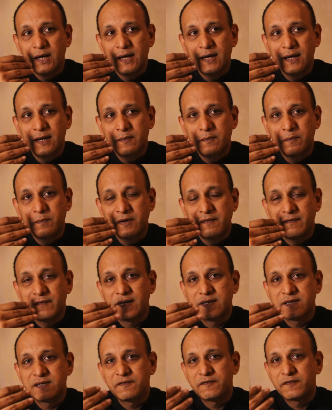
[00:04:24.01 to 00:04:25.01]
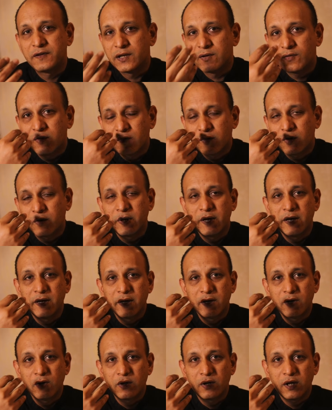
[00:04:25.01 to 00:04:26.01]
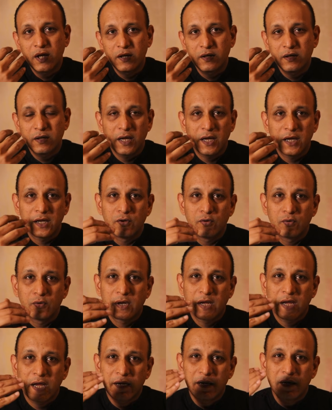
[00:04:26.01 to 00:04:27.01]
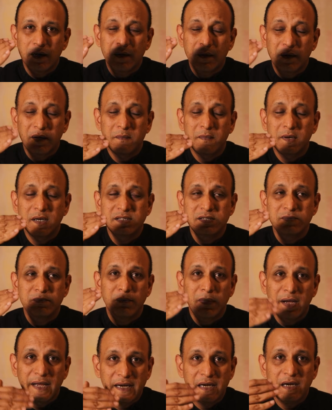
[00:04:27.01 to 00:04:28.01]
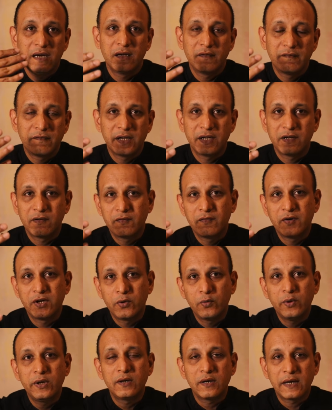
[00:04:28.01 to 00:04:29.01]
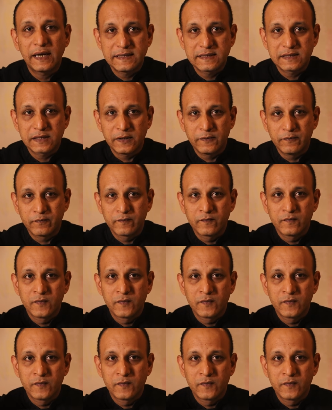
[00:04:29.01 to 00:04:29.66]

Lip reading: it prevents the flavor from hitting your tongue, and you get a much milder flavor when you eat ice cream.